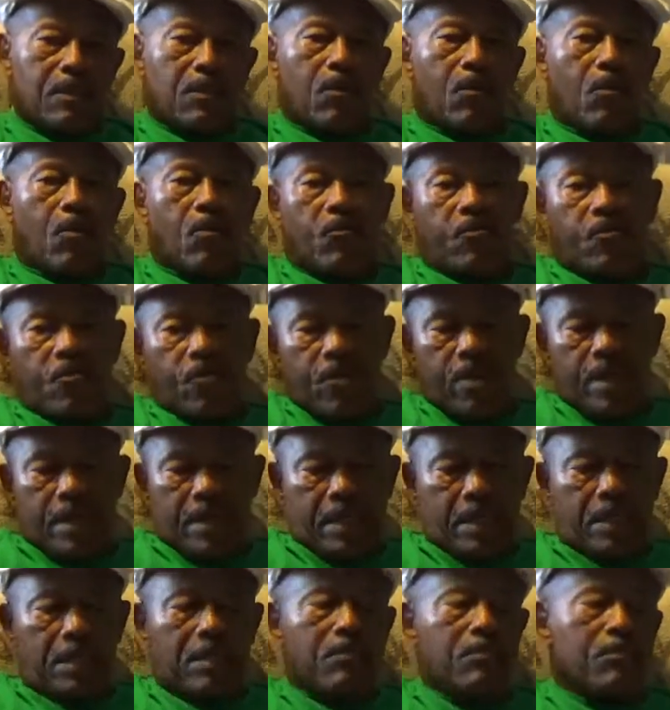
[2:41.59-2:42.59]
or
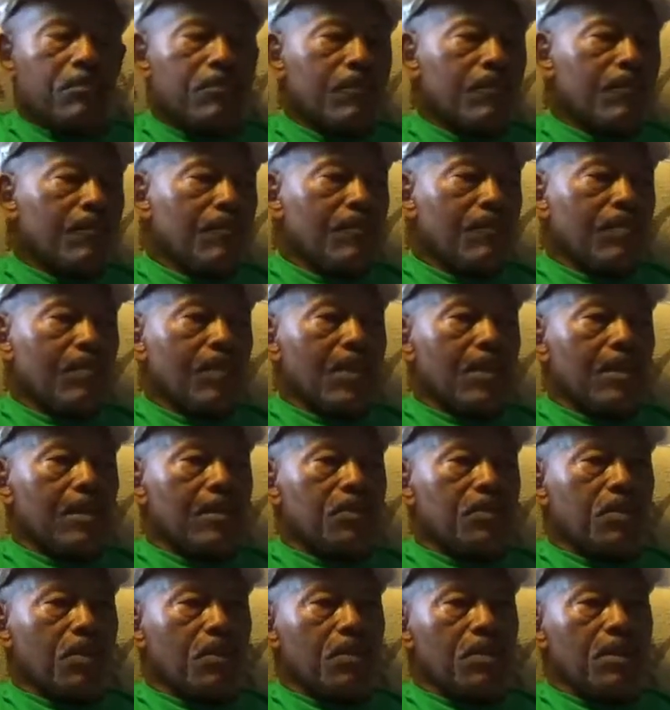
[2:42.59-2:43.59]
Freddie.
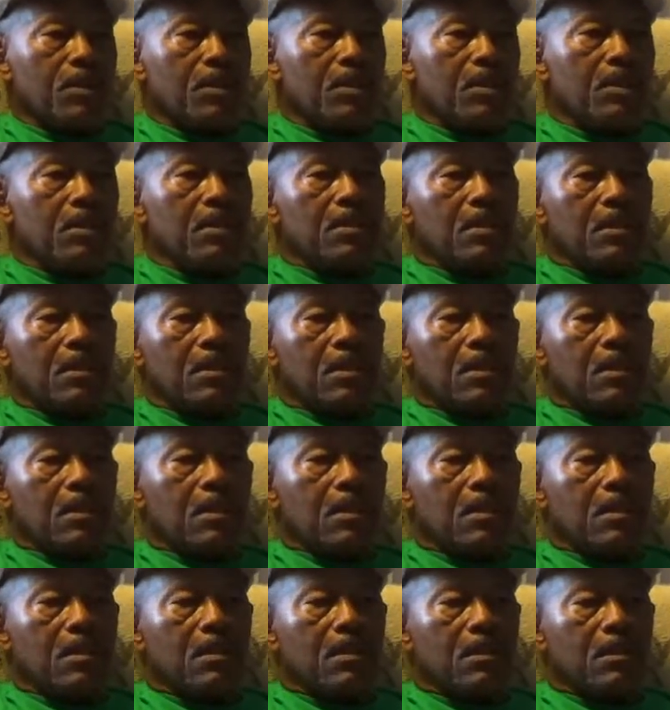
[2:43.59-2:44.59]
So he's, uh,
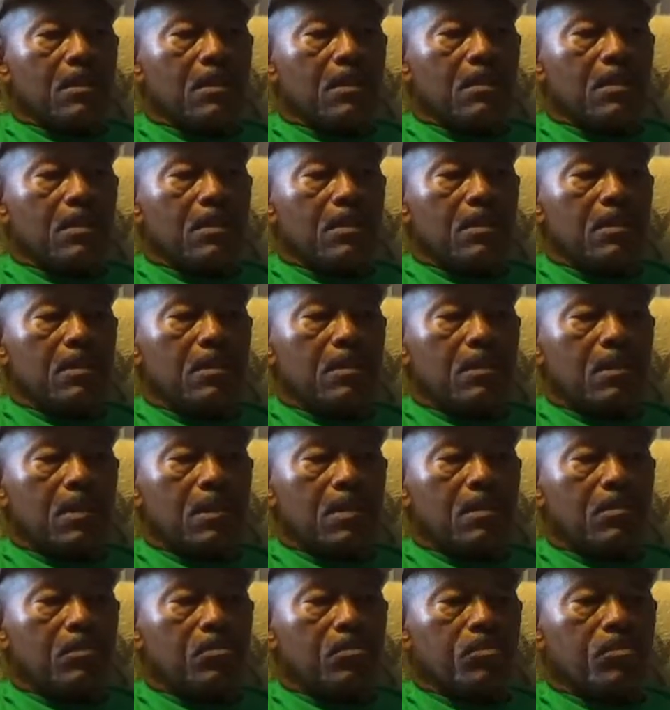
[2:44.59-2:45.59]
he's
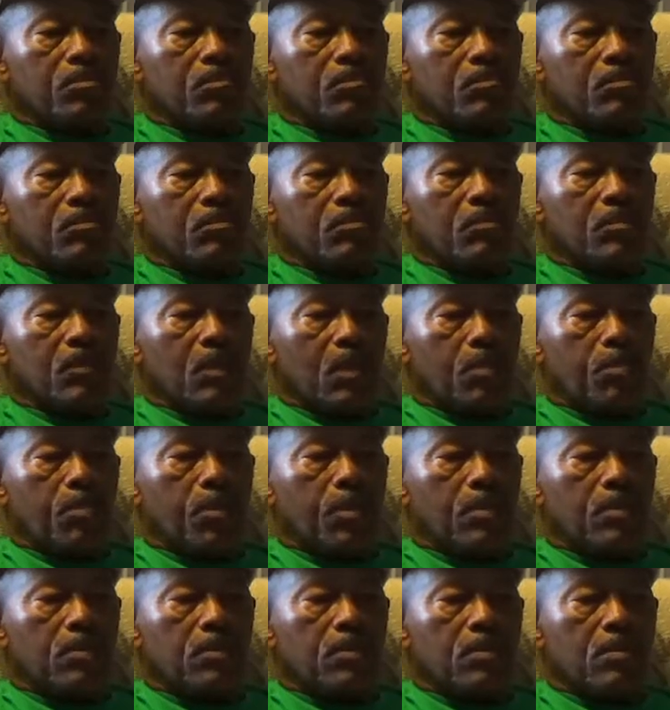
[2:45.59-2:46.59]
uh, a
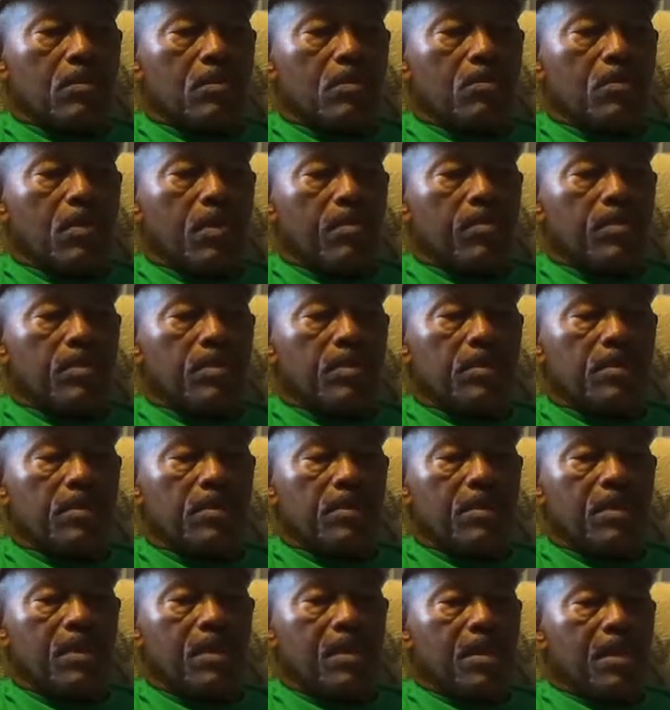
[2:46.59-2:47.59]
person who
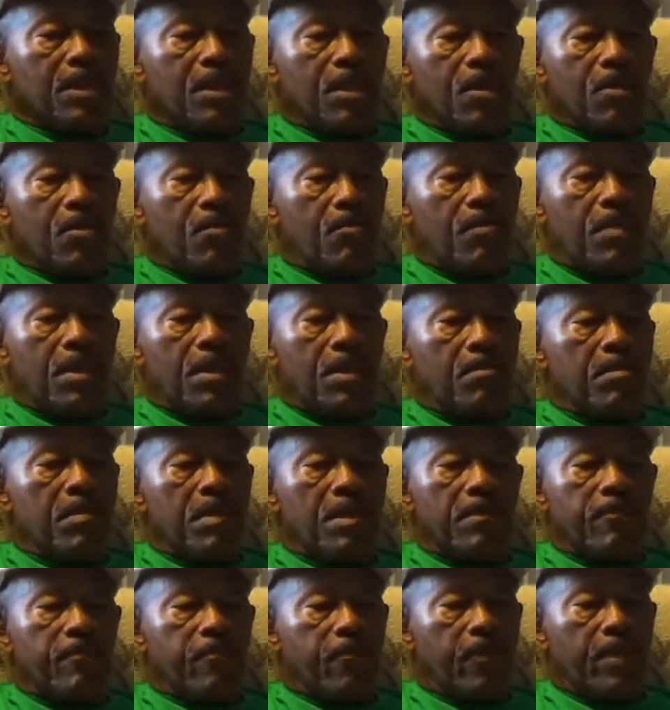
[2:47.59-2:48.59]
represents many,
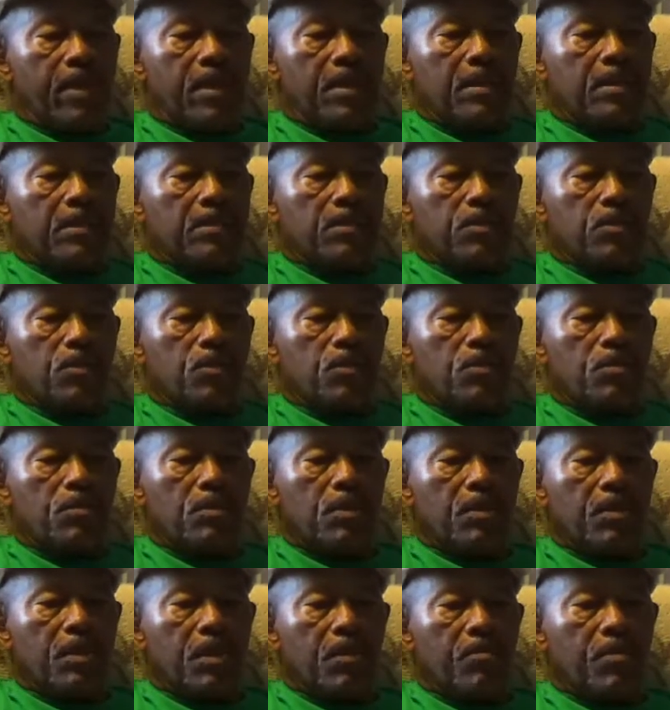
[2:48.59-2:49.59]
many Freddies
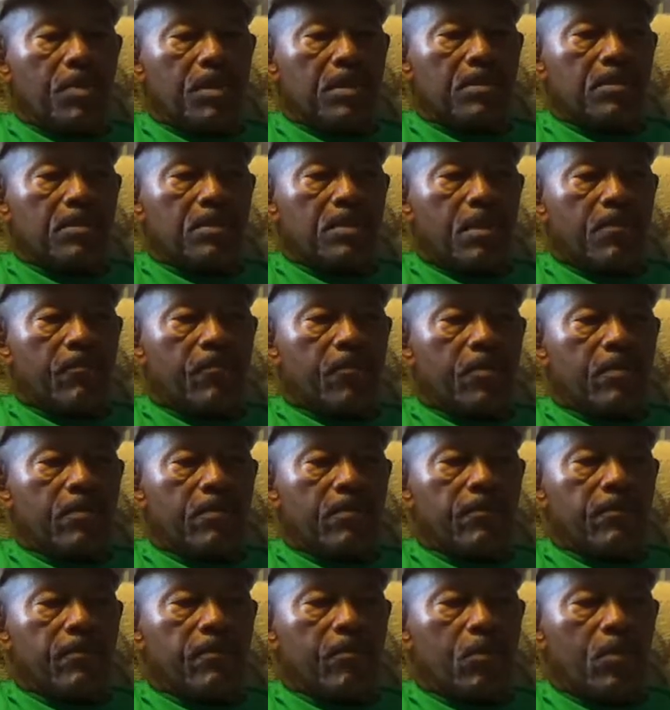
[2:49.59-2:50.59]
who have been
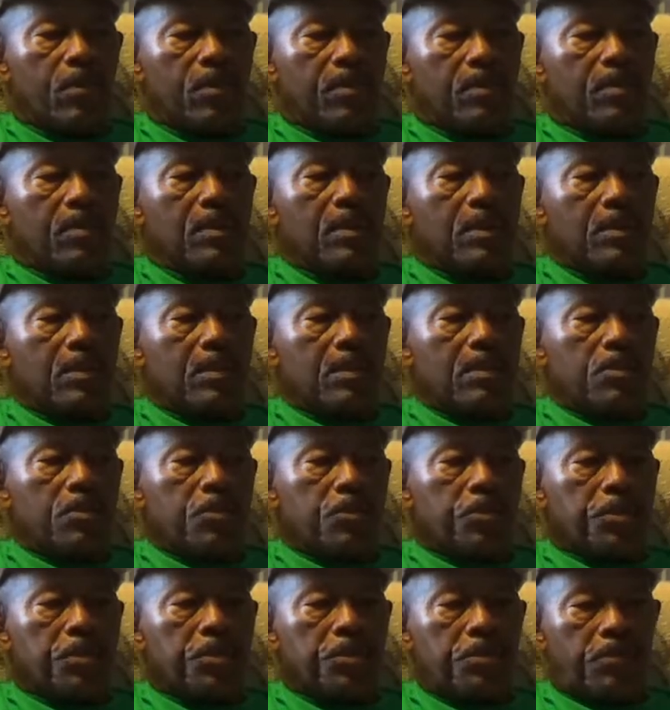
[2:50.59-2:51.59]
suffering with
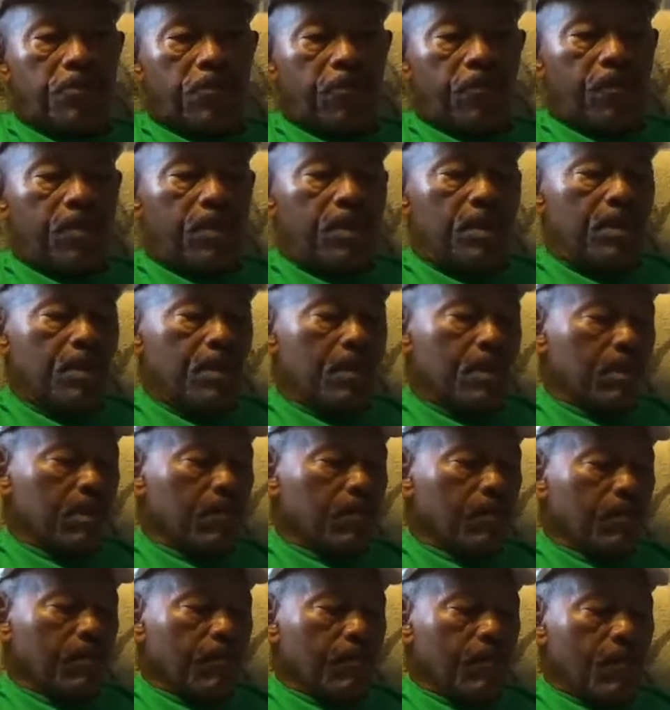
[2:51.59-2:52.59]
schizophrenia
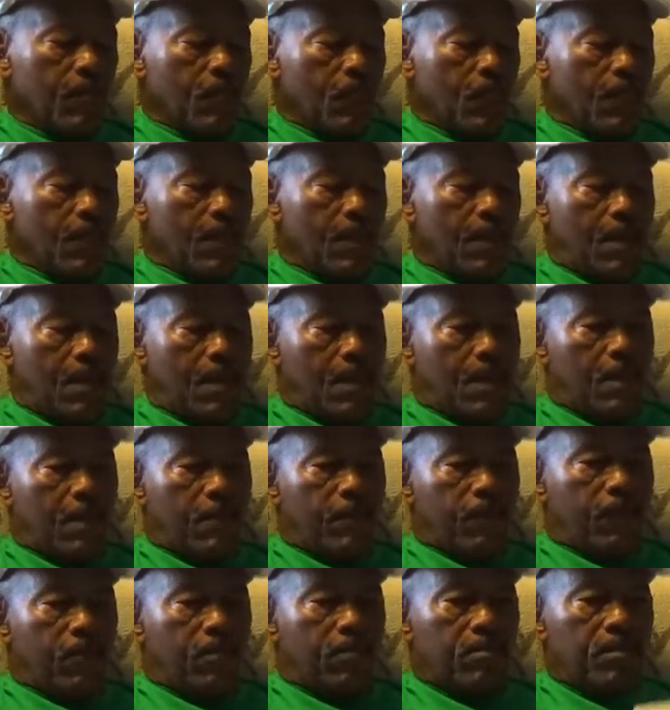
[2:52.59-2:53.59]
uh,
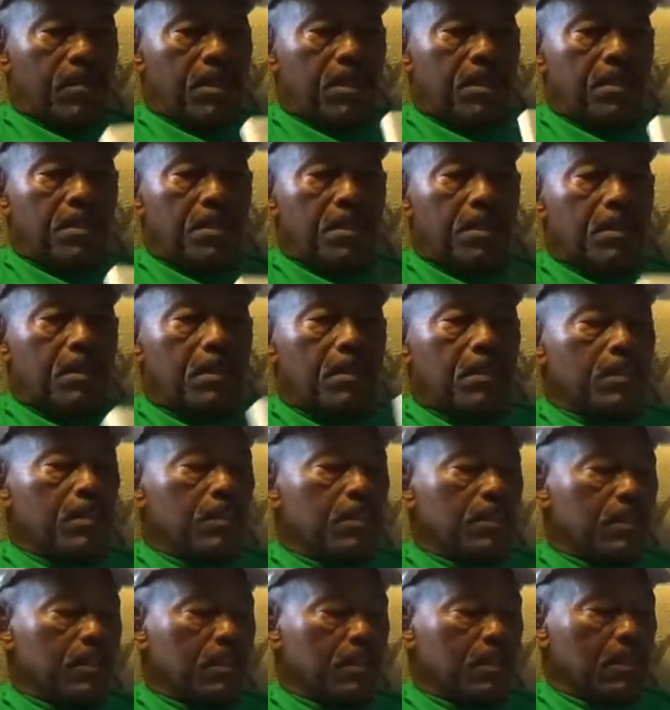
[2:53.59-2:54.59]
for many
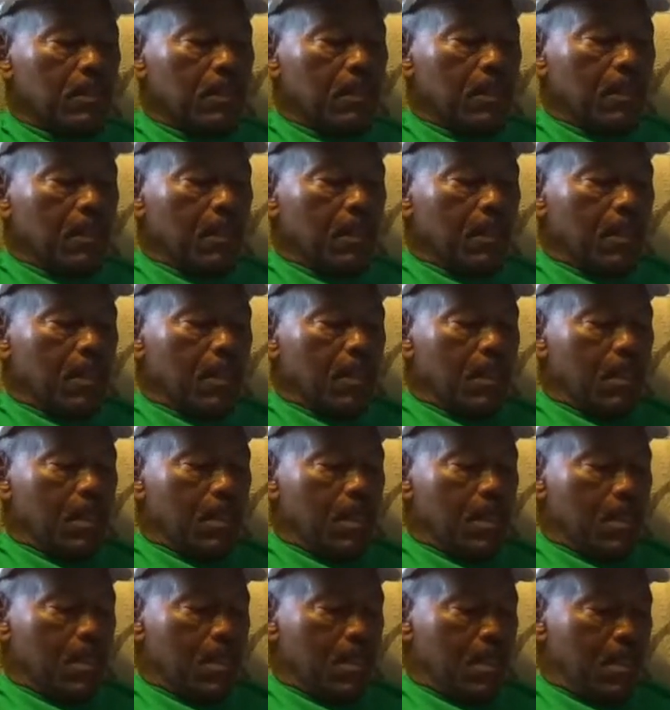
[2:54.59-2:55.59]
years.
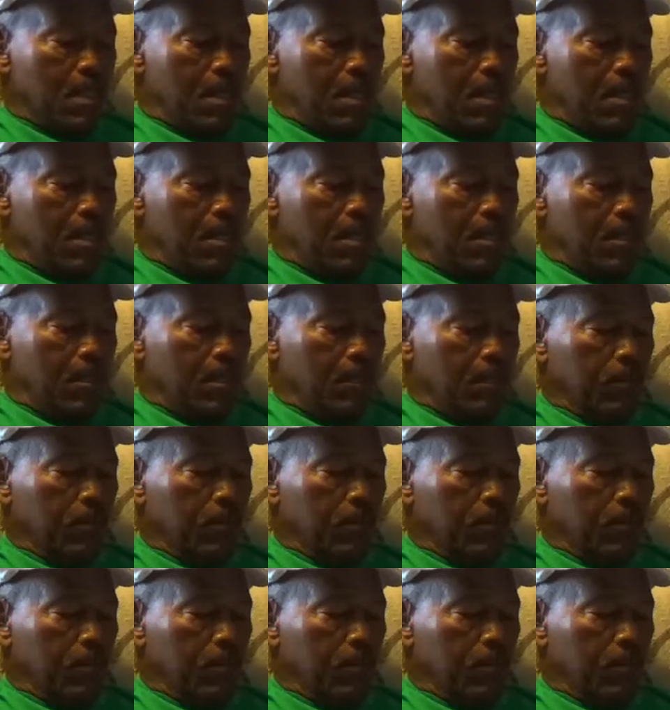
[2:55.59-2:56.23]
And